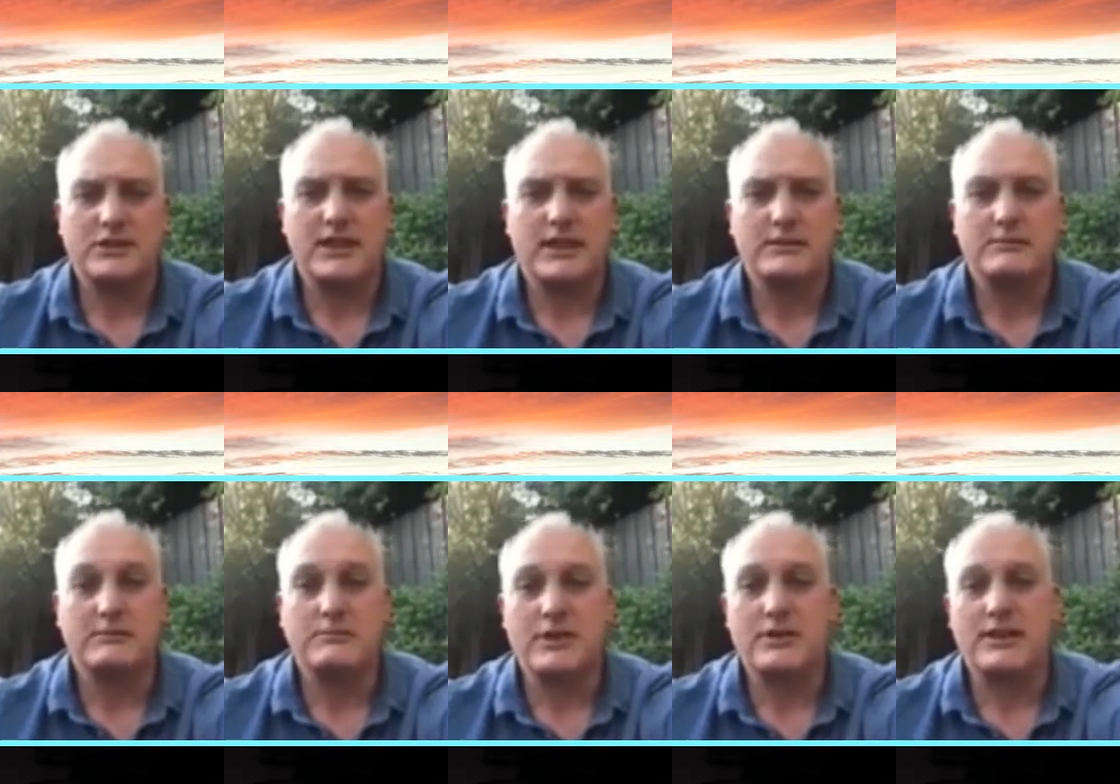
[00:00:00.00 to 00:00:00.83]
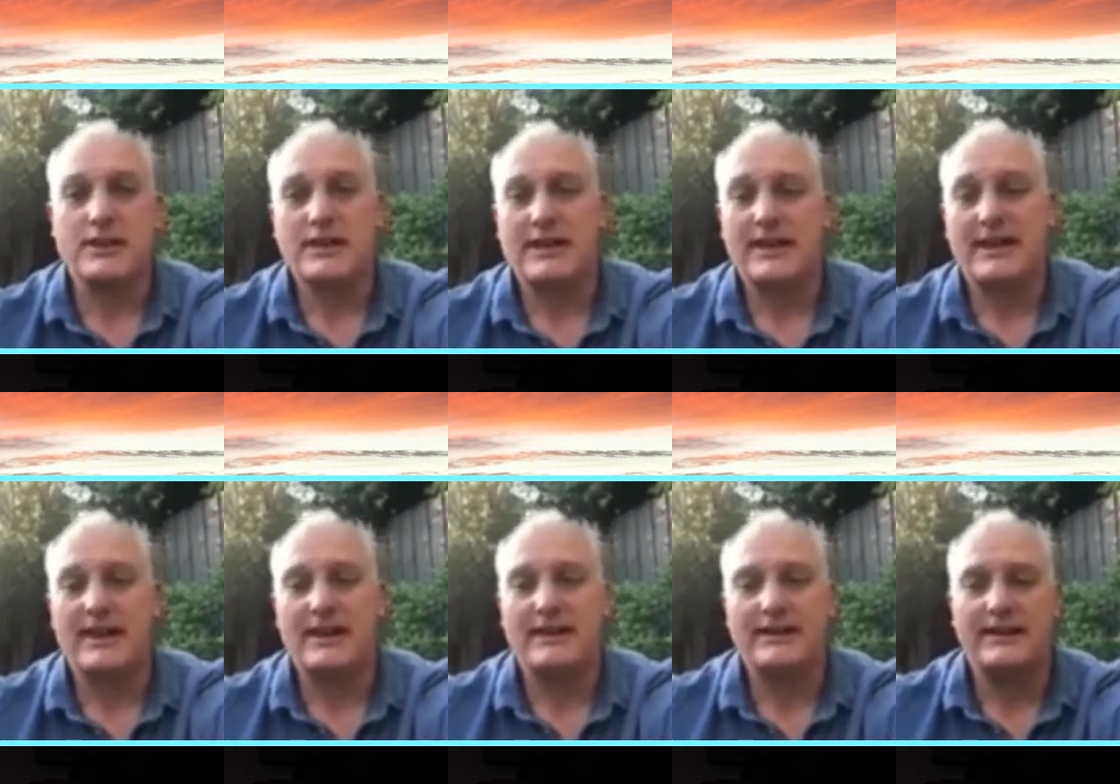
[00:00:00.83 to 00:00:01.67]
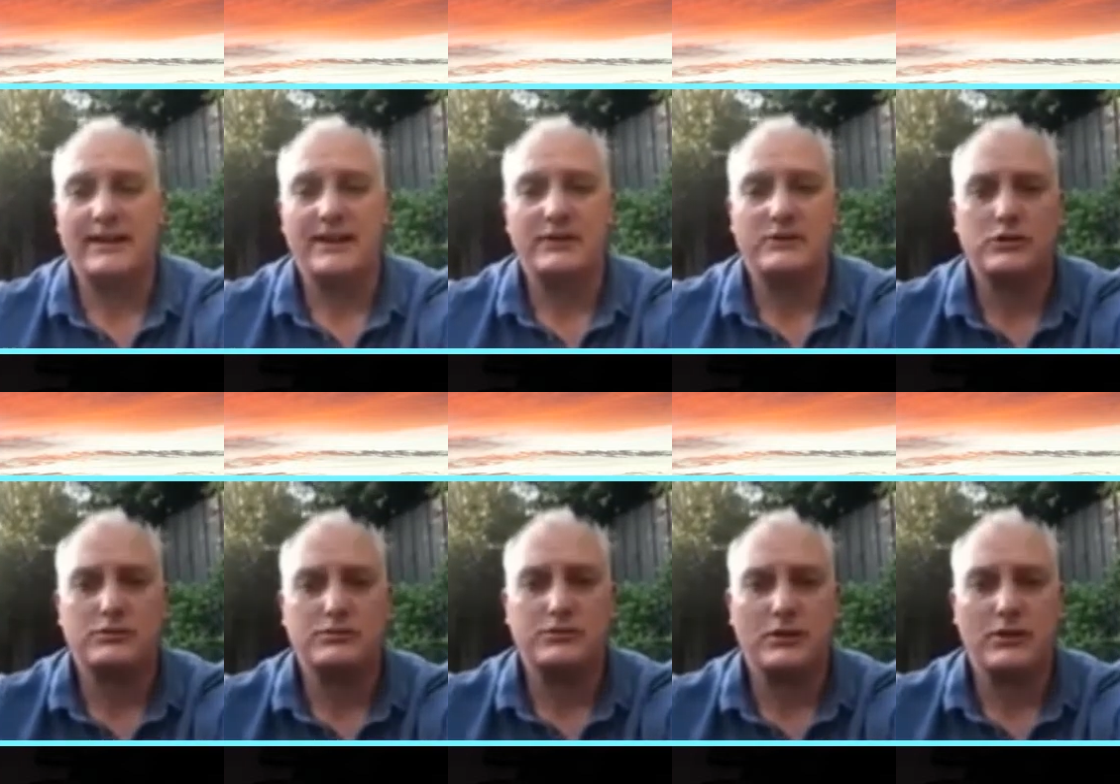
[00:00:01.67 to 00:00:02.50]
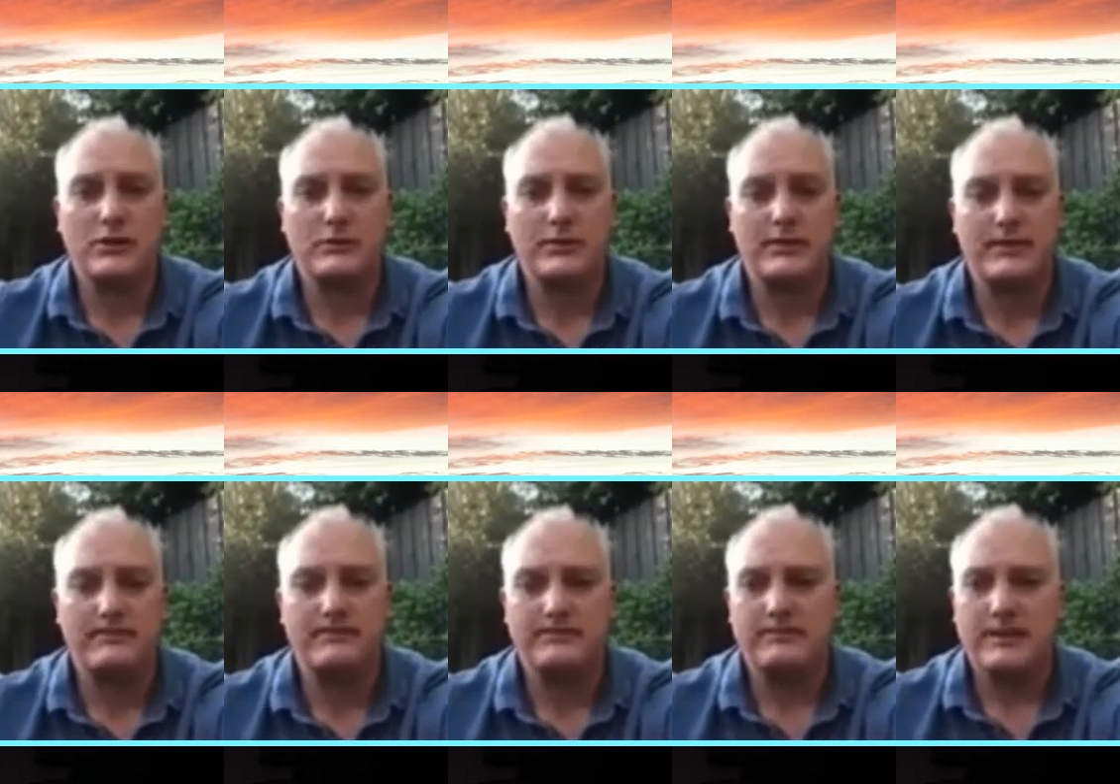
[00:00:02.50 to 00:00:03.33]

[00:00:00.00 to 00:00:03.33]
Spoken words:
Jacob and Brody, and now enjoy patrolling with them.